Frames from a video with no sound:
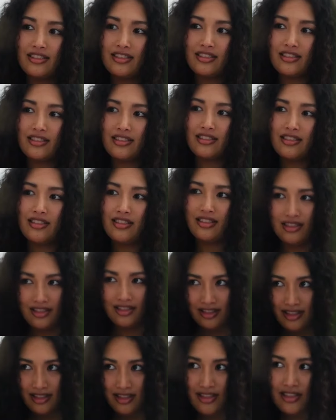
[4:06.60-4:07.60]
So
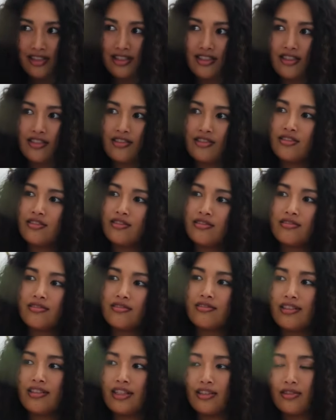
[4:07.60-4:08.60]
seeking emotional
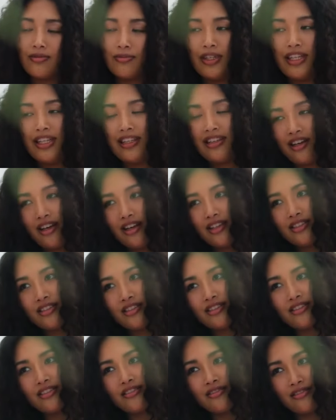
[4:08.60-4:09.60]
support from loved ones,
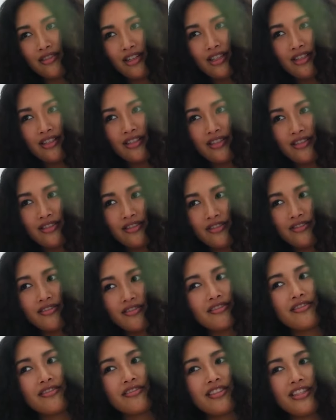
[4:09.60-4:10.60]
friends, or support
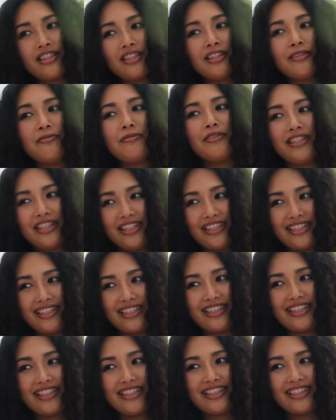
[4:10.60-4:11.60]
groups can be
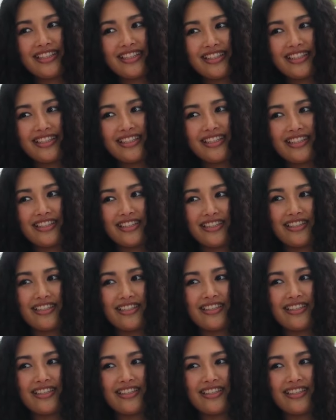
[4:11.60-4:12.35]
helpful during this time.